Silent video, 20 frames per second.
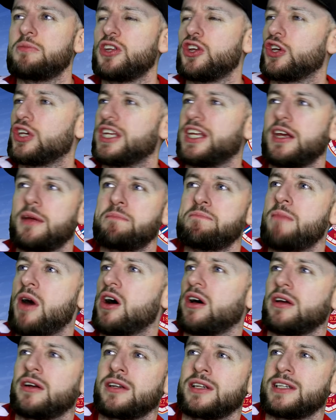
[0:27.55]
you could hear
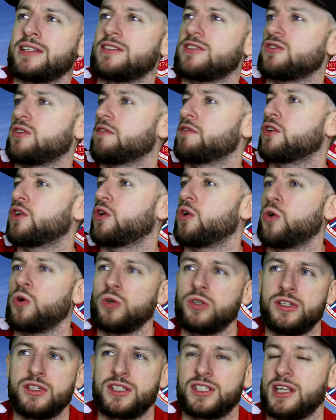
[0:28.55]
mutterings of
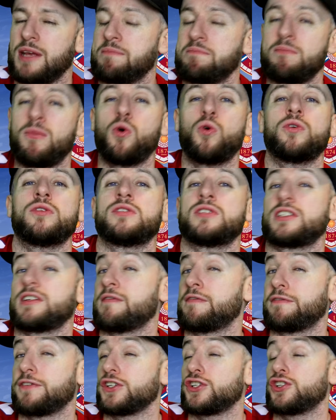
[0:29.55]
groans and moans
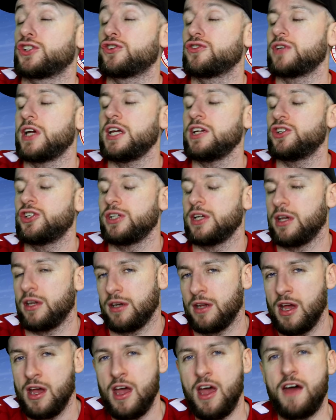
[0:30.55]
and frustration
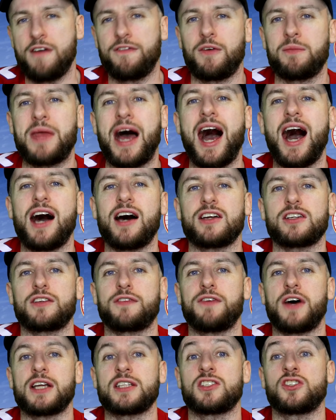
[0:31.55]
from the Hearts
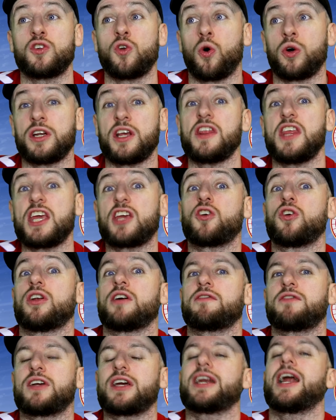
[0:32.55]
fans, knowing that they could
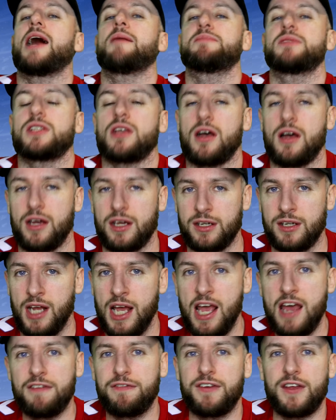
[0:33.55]
have grabbed something
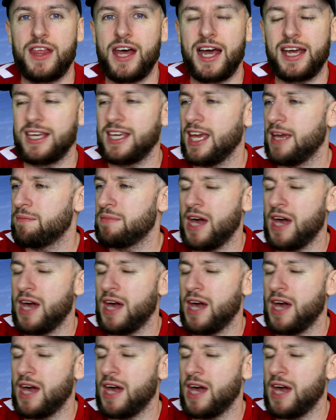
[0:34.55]
for that game.